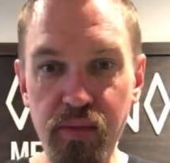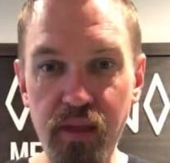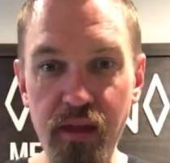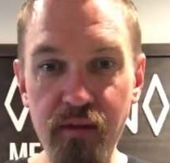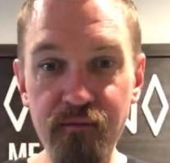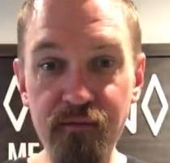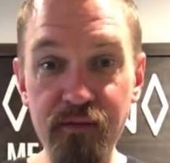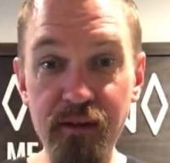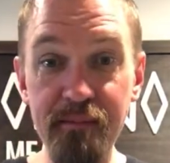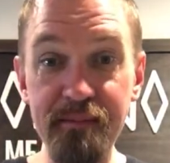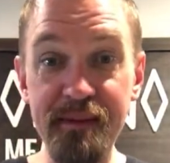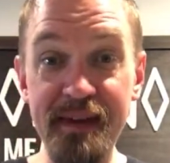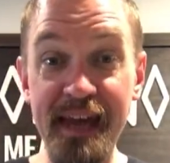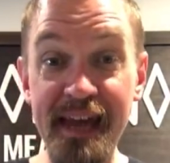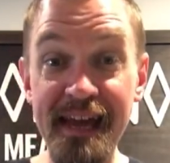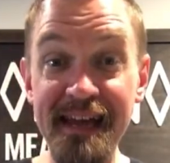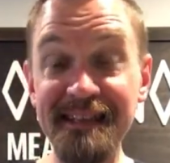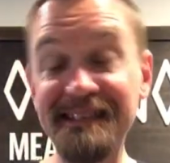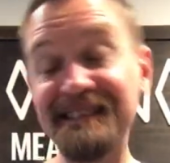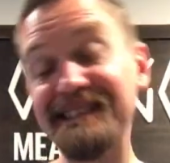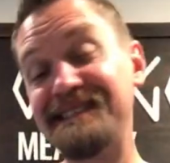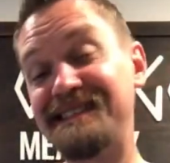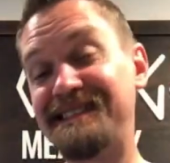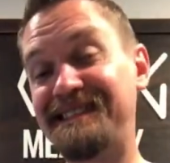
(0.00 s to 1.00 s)
From
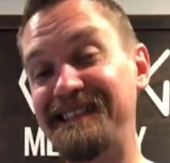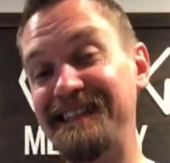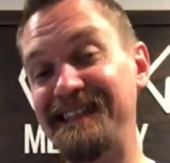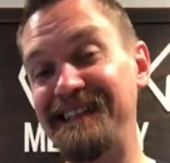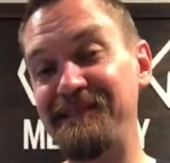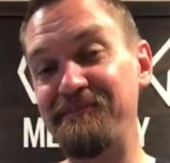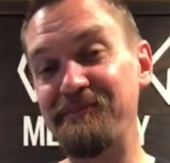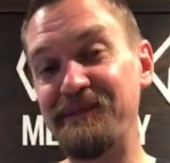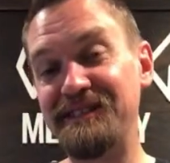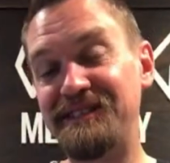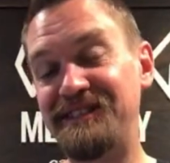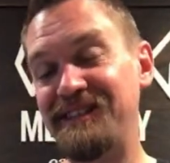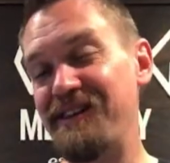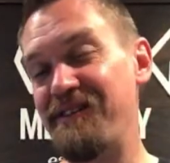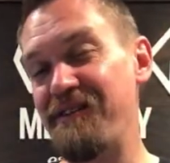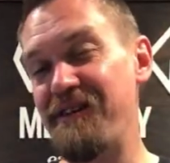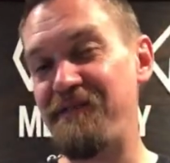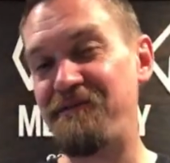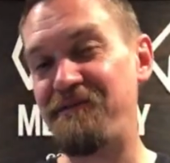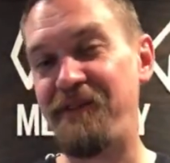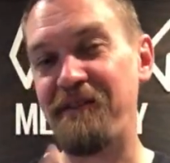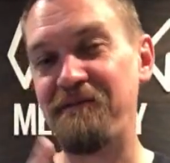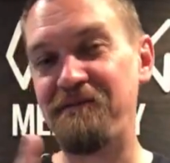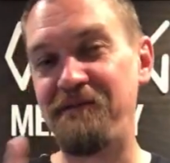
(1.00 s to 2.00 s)
Kansas City, Missouri.
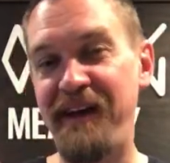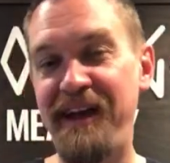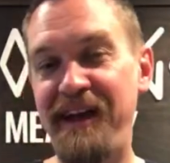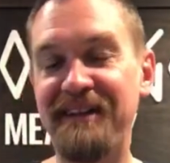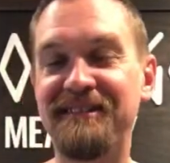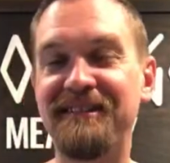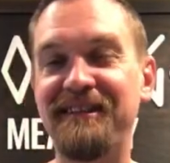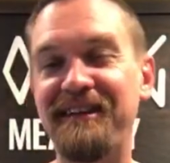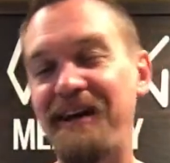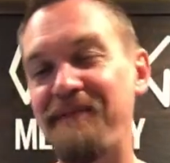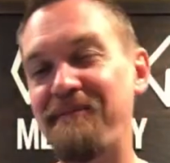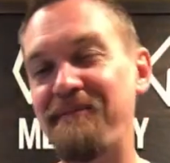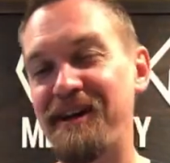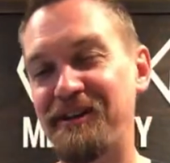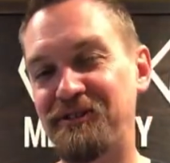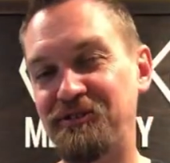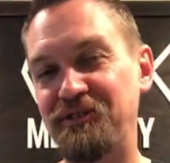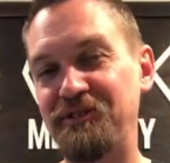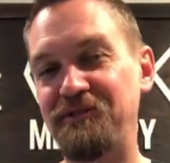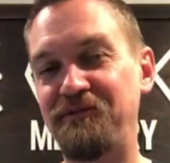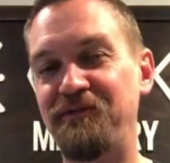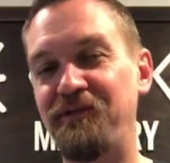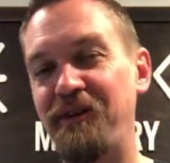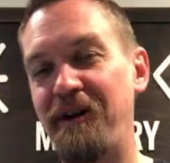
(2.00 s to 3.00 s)
Fun fact, I'm
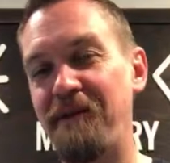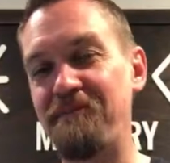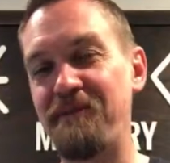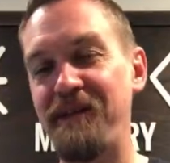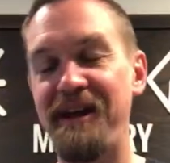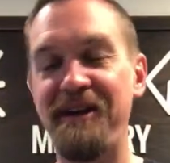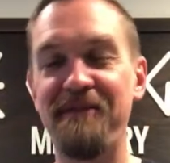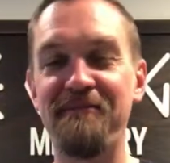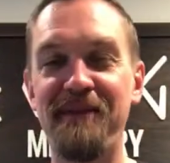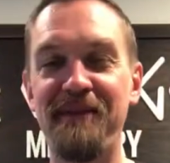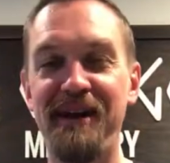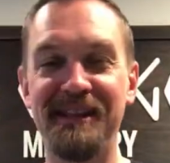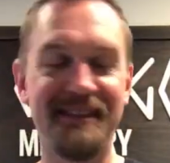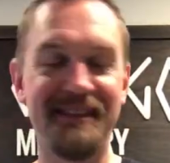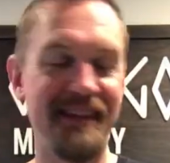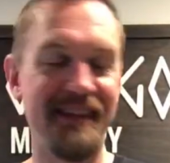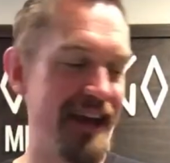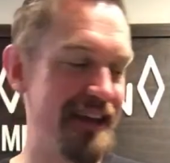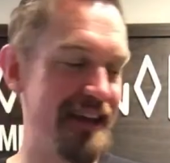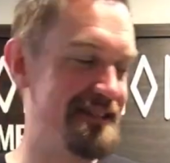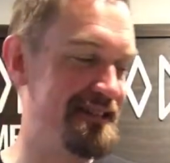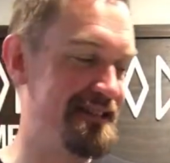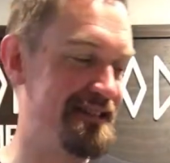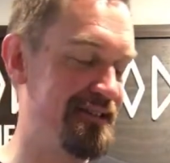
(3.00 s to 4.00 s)
actually from there. My
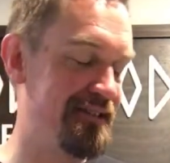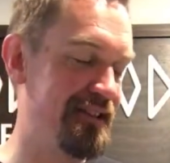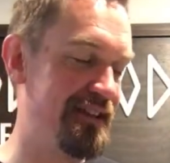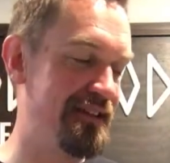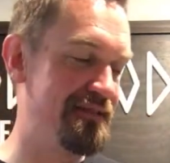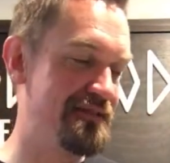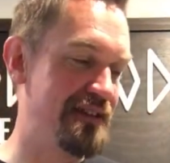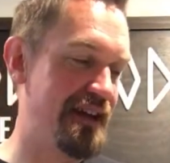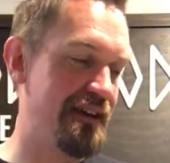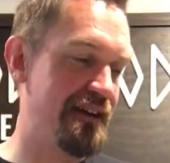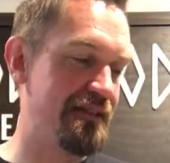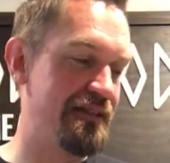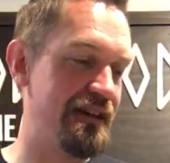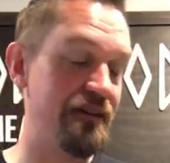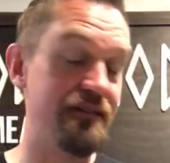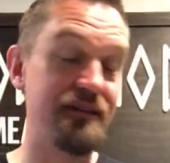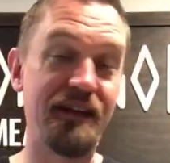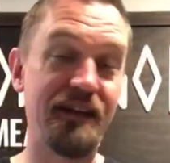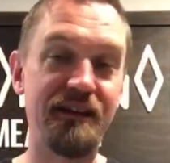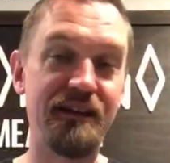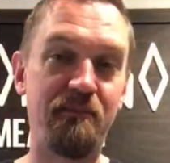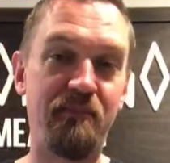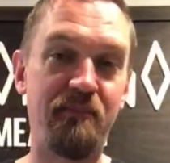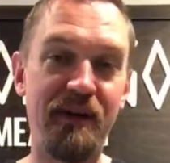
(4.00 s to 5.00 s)
dad still lives out there in
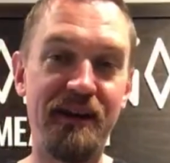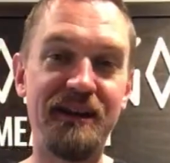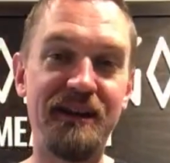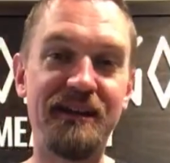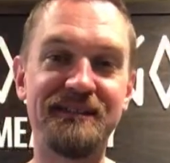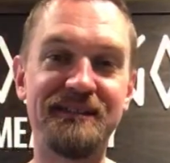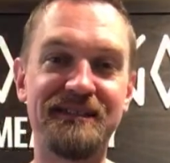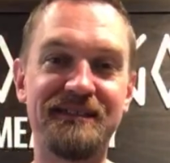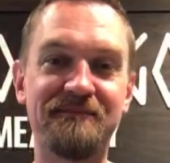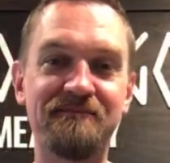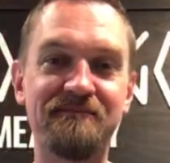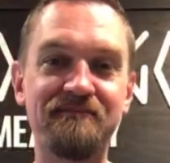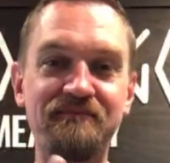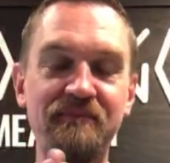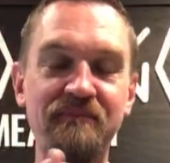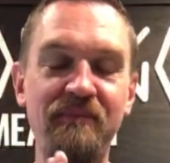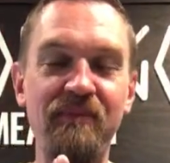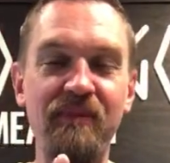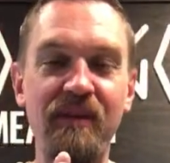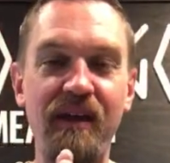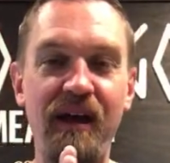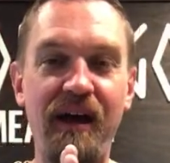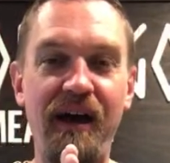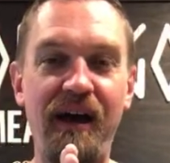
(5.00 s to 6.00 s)
Independence,
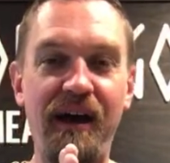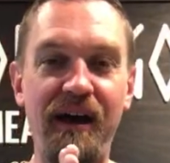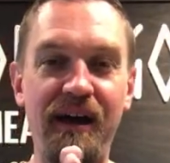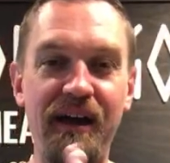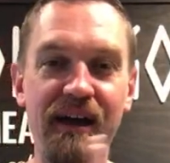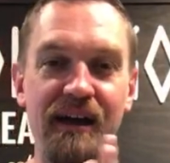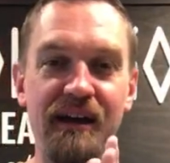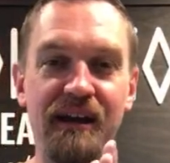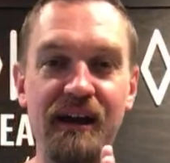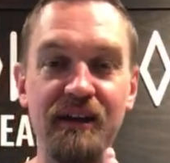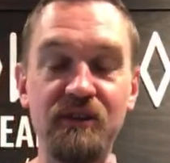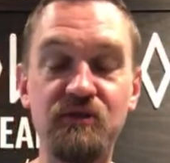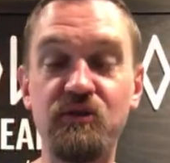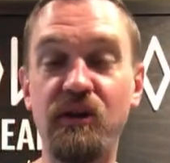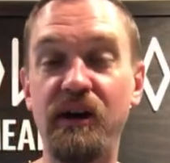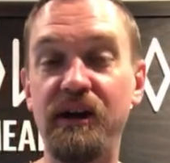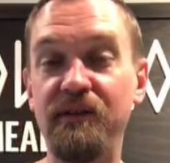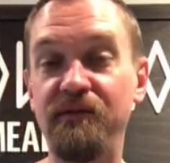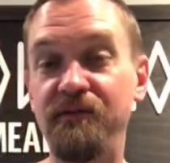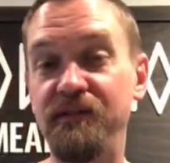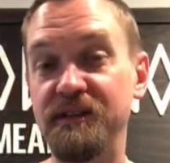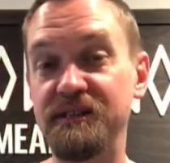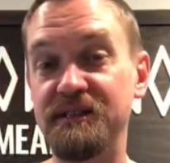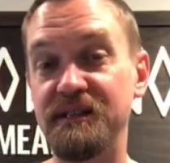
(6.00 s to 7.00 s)
and I try to
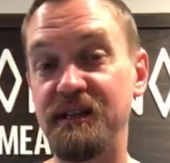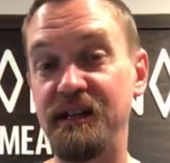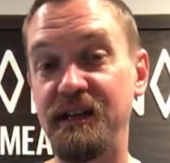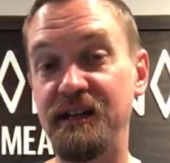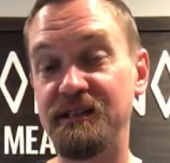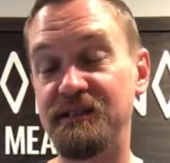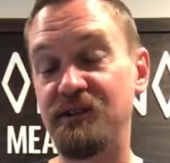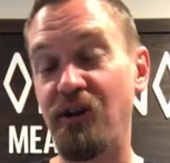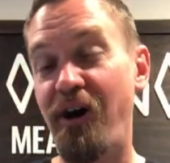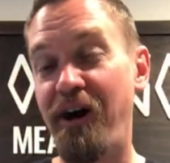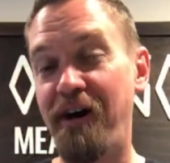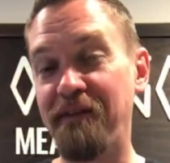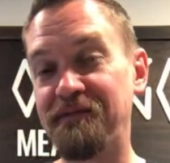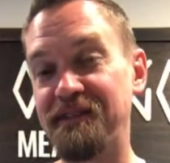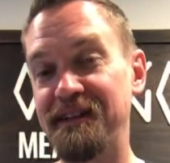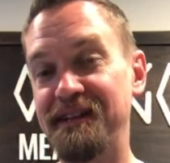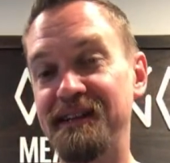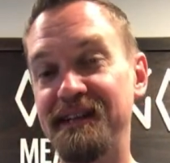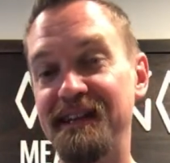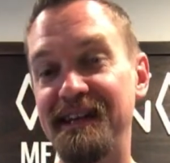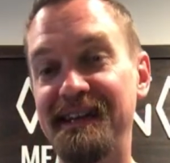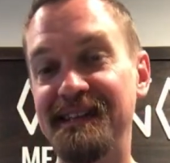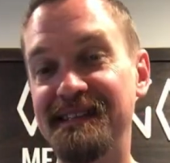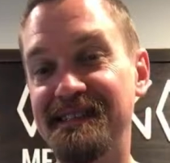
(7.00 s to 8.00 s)
visit as often
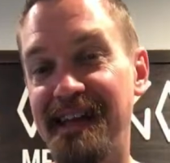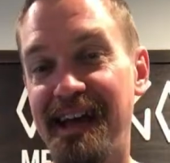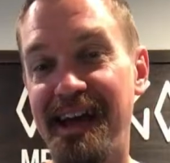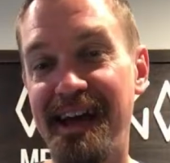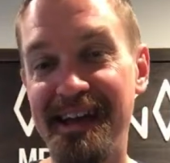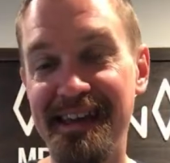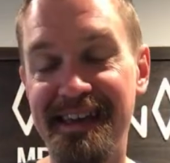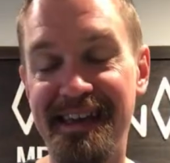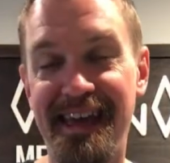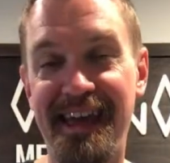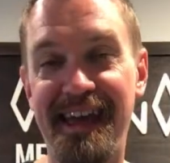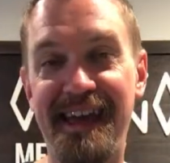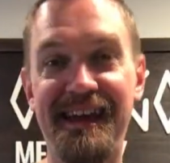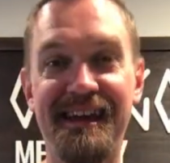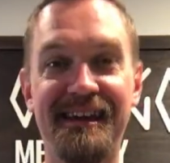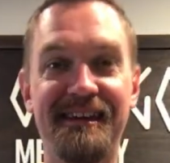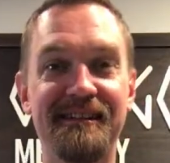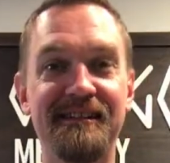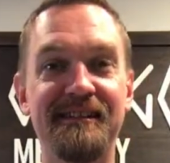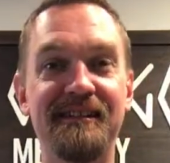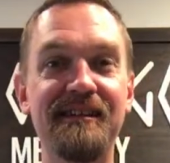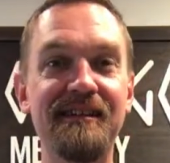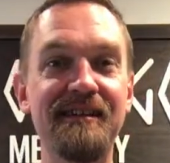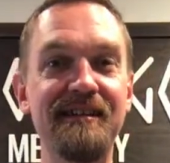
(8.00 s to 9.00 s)
as I
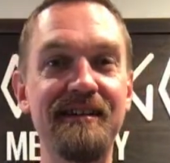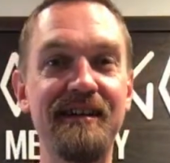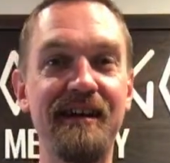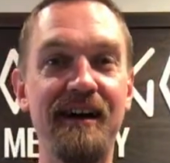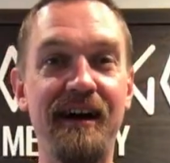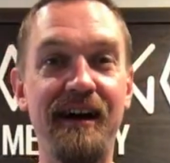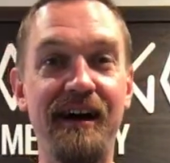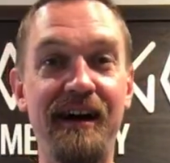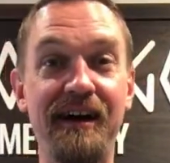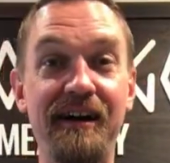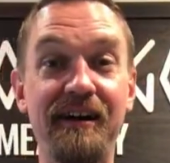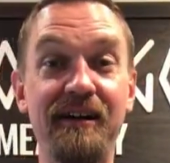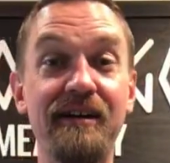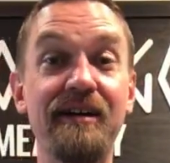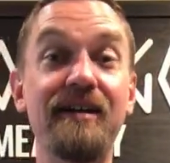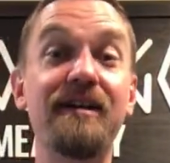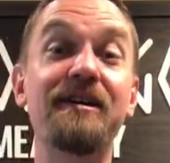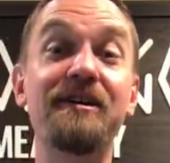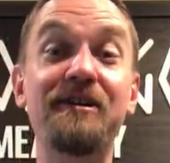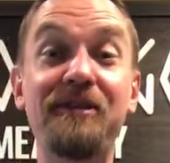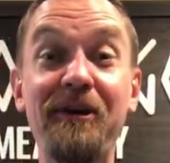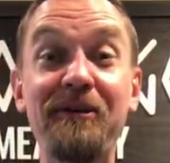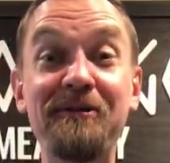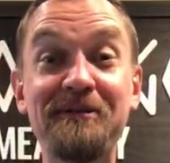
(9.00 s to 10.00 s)
can.
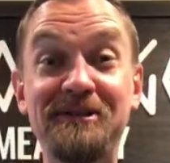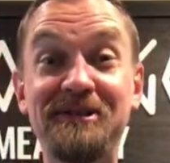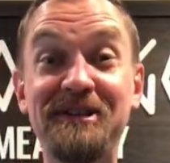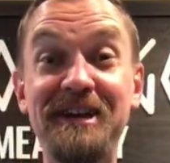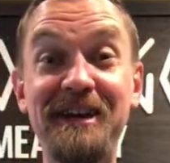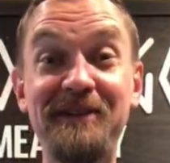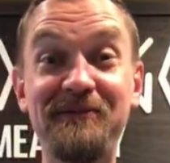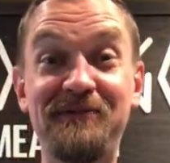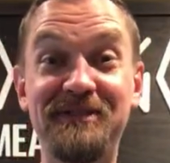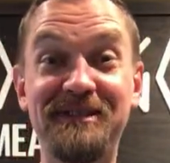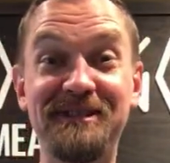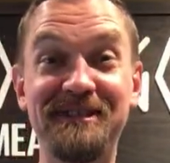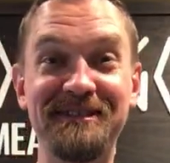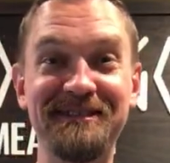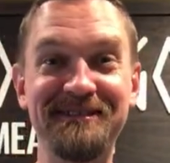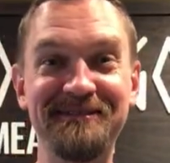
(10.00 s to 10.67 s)
Go Chiefs.